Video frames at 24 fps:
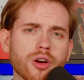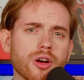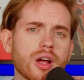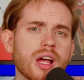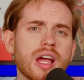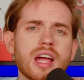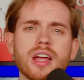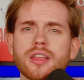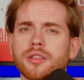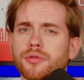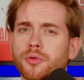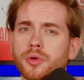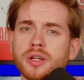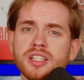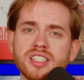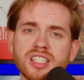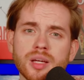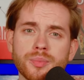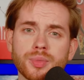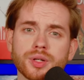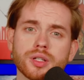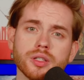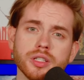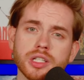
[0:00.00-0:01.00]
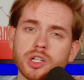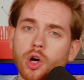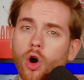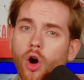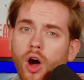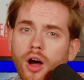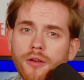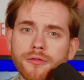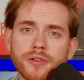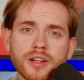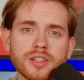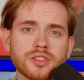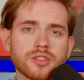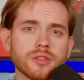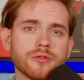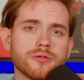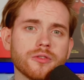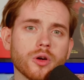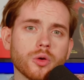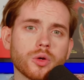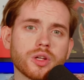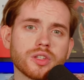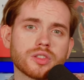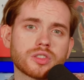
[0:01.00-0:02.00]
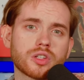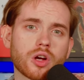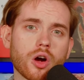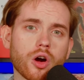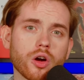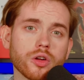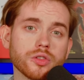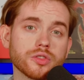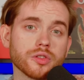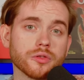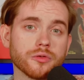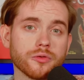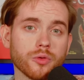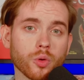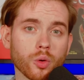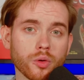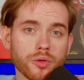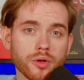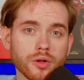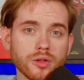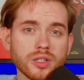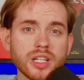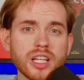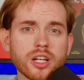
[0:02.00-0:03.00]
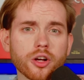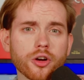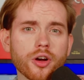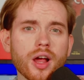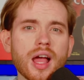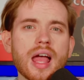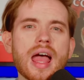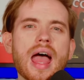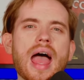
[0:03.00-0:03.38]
3 typically offensive focused cards for the leader,